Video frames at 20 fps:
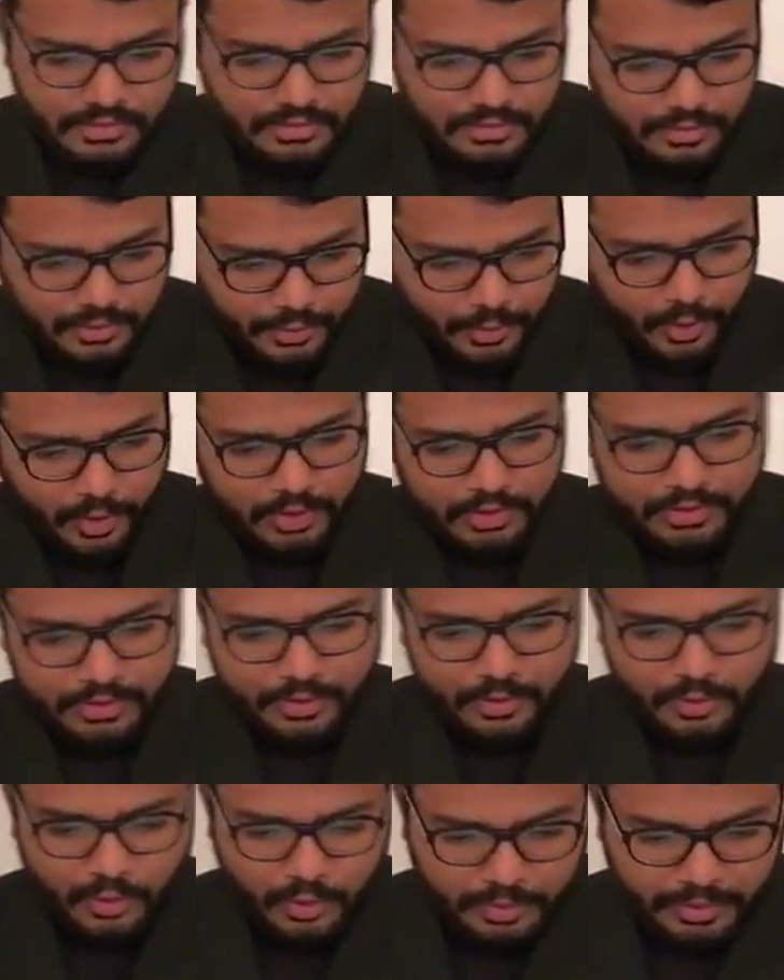So you all say
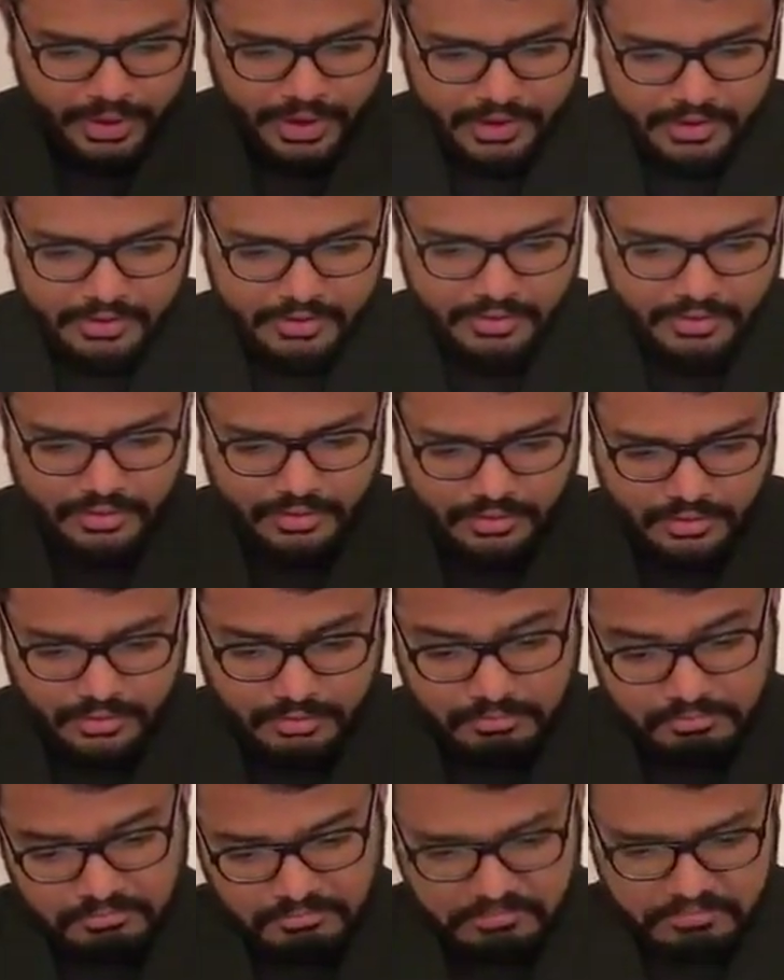super antigens.
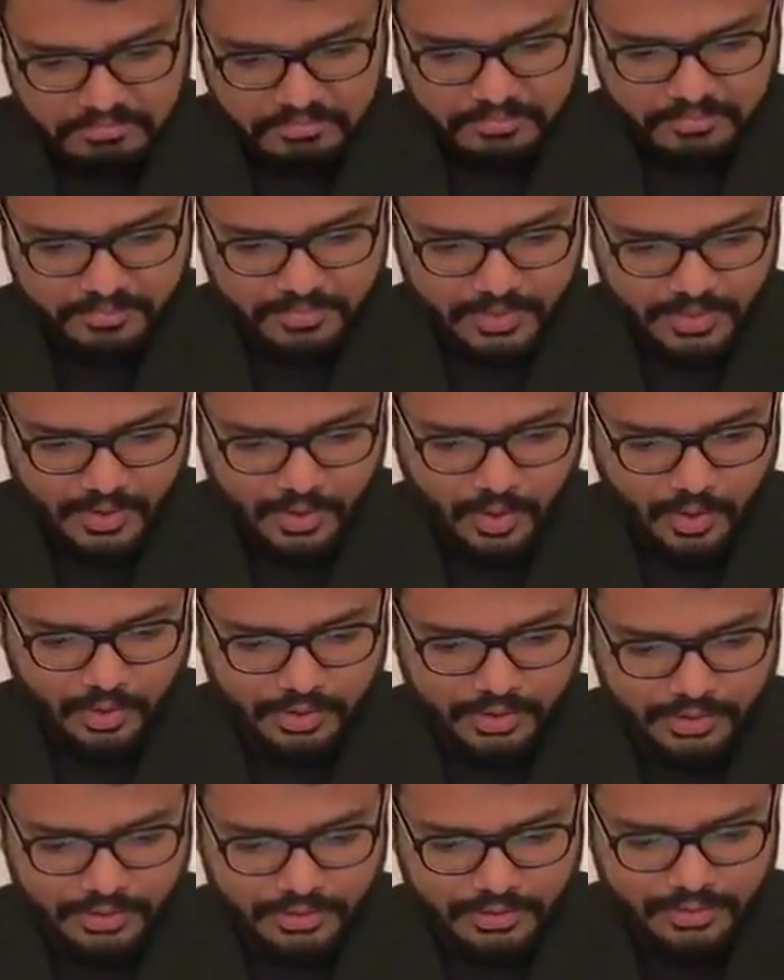
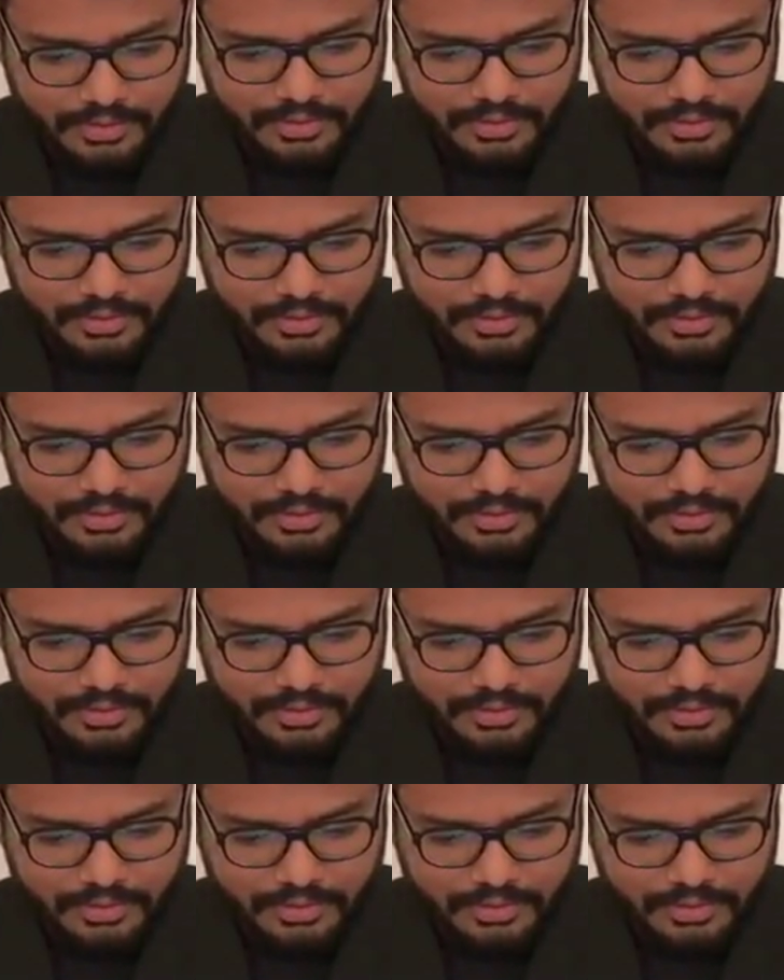Okay.